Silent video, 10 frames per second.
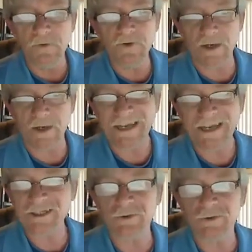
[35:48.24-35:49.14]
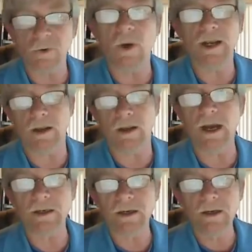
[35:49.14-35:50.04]
you've got a natural white
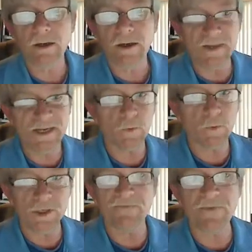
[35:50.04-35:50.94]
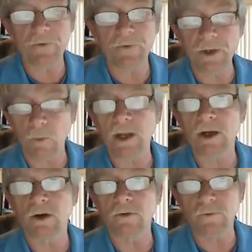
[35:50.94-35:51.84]
light, and this works very
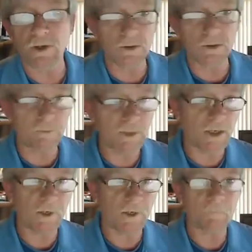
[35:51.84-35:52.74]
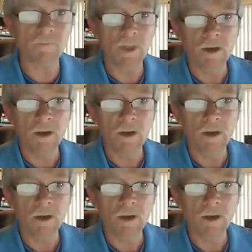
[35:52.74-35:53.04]
well for illuminating